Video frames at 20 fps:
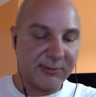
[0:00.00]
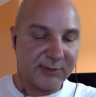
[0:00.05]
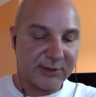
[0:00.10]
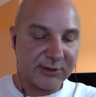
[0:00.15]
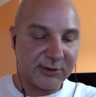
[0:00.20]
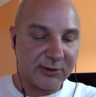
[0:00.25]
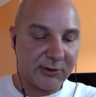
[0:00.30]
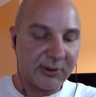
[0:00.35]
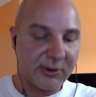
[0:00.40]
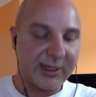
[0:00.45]

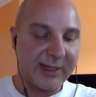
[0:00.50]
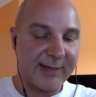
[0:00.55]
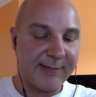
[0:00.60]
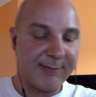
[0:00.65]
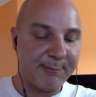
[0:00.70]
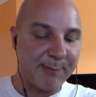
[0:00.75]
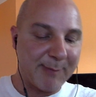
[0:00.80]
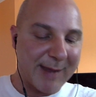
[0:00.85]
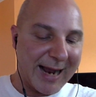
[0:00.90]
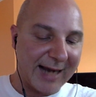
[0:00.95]
Muskoka
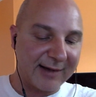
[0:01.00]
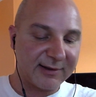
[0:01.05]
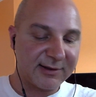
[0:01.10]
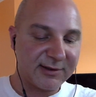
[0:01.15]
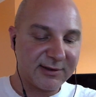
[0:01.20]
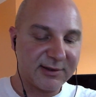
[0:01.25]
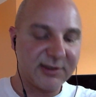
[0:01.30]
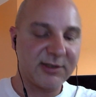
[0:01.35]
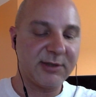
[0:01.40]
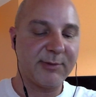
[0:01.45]
and back
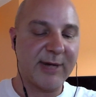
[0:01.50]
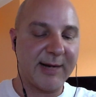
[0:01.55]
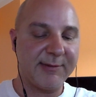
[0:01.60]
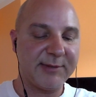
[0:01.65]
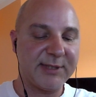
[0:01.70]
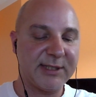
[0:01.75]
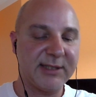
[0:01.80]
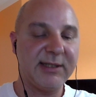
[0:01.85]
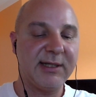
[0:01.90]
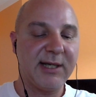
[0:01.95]
to
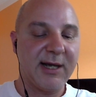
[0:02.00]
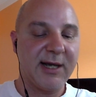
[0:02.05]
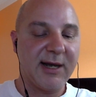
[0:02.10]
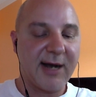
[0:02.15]
Brampton.